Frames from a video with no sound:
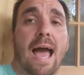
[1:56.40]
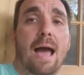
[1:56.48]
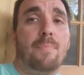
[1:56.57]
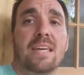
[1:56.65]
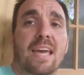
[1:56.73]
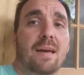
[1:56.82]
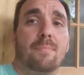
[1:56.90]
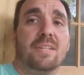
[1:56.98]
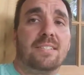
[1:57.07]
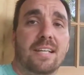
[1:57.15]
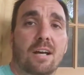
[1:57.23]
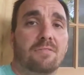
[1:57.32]
happy
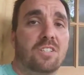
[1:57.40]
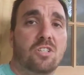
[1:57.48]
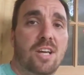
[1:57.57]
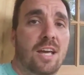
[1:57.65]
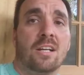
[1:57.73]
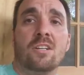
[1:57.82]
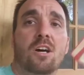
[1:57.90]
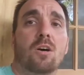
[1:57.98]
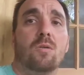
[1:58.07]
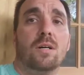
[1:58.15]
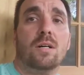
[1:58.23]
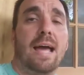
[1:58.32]
camping self to
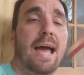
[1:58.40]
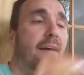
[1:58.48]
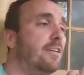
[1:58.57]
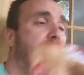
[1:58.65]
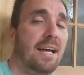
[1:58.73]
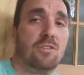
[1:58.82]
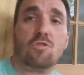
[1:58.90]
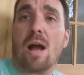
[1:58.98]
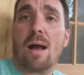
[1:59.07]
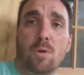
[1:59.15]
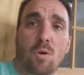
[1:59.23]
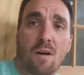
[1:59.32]
Shenandoah, have your dad
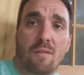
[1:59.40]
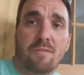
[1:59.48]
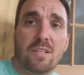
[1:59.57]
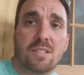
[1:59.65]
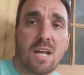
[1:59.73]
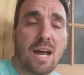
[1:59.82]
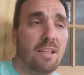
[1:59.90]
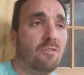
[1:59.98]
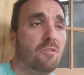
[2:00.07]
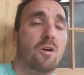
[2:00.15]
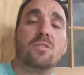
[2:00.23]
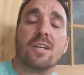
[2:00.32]
drop you off on the side of
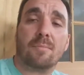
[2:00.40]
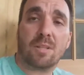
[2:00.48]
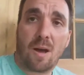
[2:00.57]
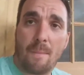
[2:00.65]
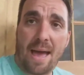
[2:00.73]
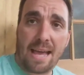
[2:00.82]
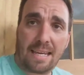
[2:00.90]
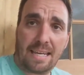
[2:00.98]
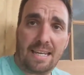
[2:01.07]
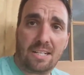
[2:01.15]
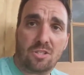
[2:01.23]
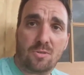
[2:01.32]
the road, tell him to come back
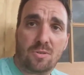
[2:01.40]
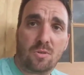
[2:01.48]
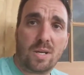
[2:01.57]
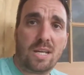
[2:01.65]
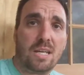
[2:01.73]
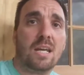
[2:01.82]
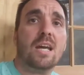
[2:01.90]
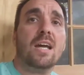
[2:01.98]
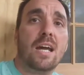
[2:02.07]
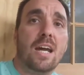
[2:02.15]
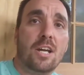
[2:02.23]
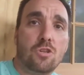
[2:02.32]
and get you in a week,
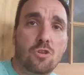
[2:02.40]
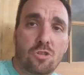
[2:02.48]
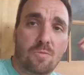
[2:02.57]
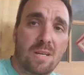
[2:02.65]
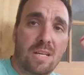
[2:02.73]
and you